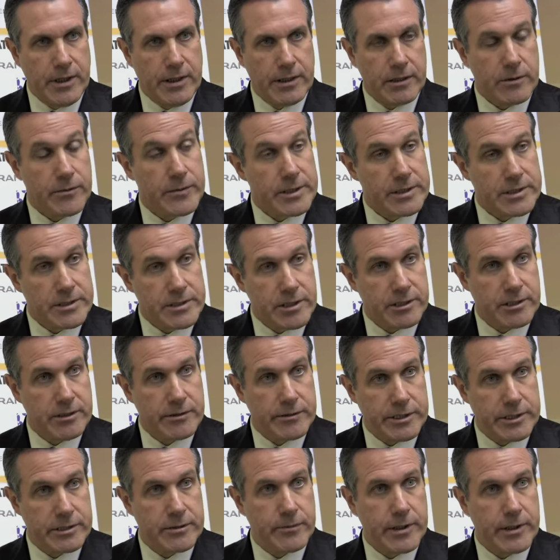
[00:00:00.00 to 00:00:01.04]
It'll be a
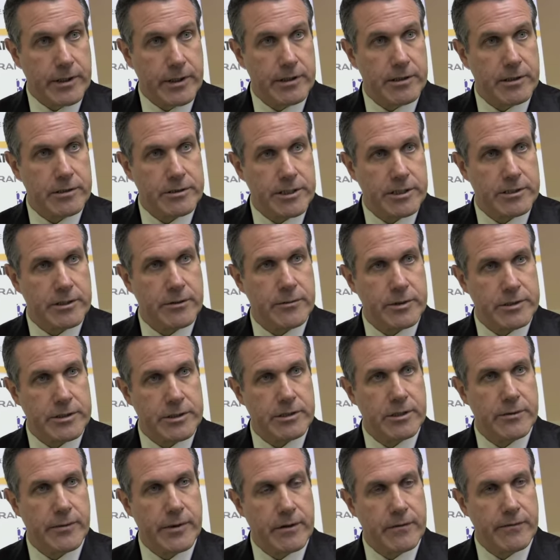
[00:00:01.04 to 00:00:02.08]
system-to-system
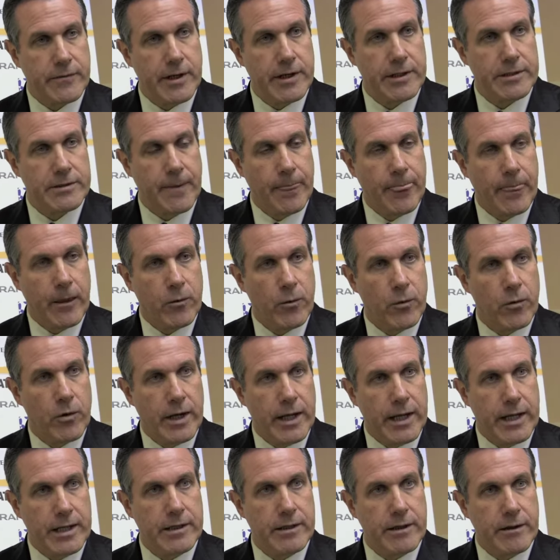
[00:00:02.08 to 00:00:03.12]
interface where
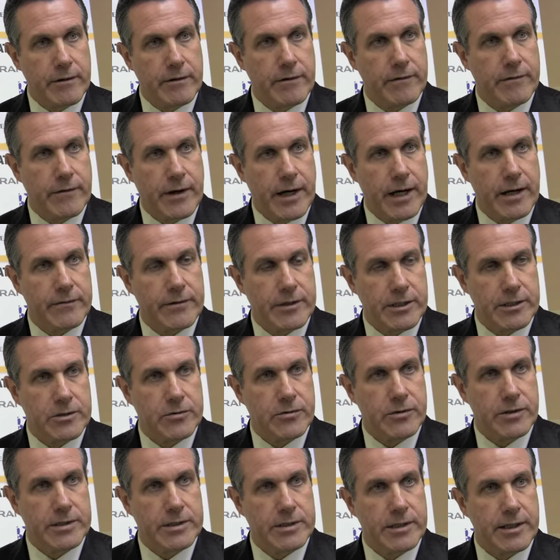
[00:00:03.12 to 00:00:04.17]
any of the 5
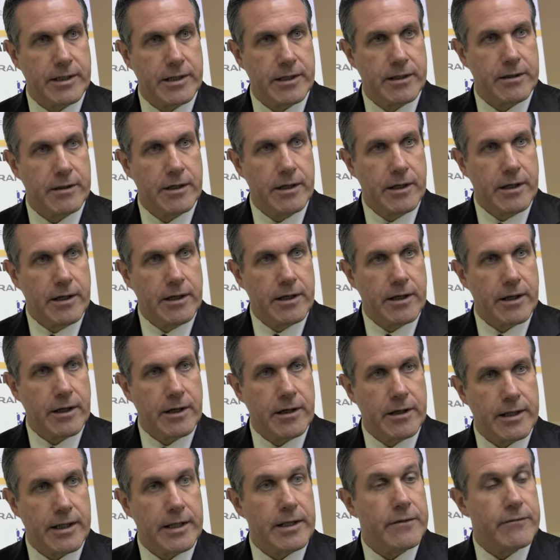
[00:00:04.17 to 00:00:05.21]
countries can
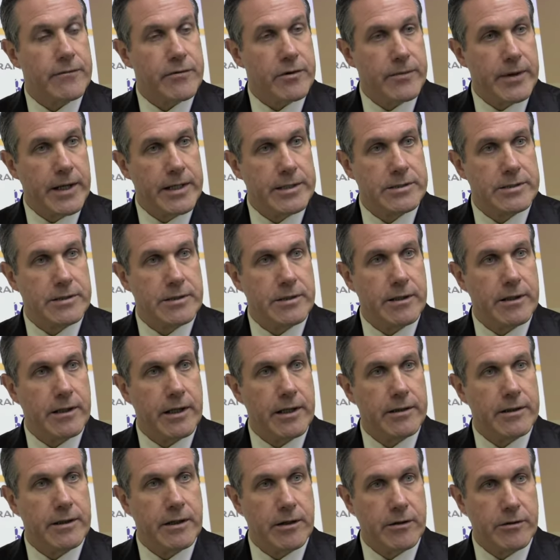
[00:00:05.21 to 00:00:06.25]
get information
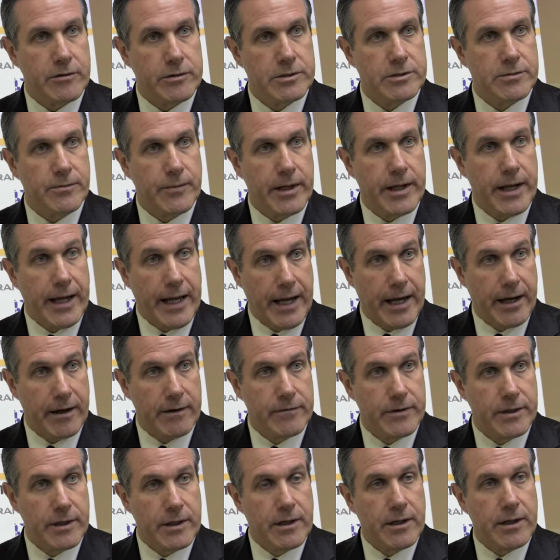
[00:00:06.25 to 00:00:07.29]
that the others may
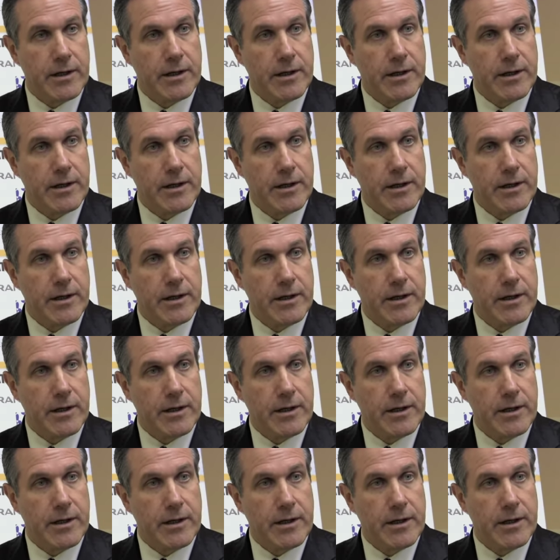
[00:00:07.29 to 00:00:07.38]
have.